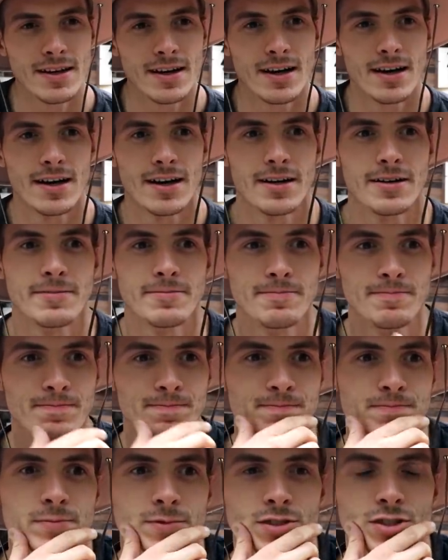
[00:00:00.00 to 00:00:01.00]
Um,
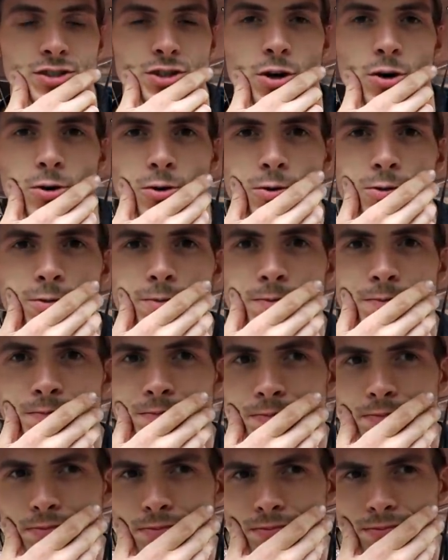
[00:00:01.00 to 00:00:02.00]
so,
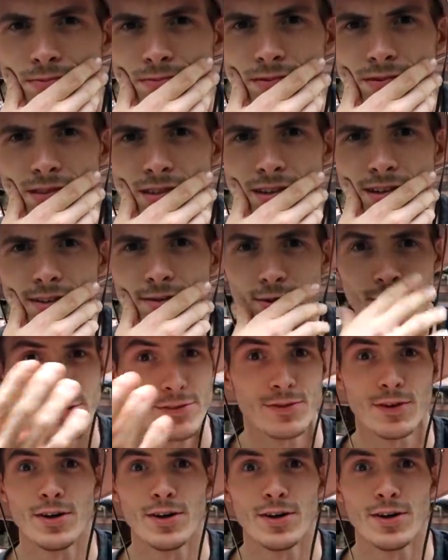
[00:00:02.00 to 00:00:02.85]
first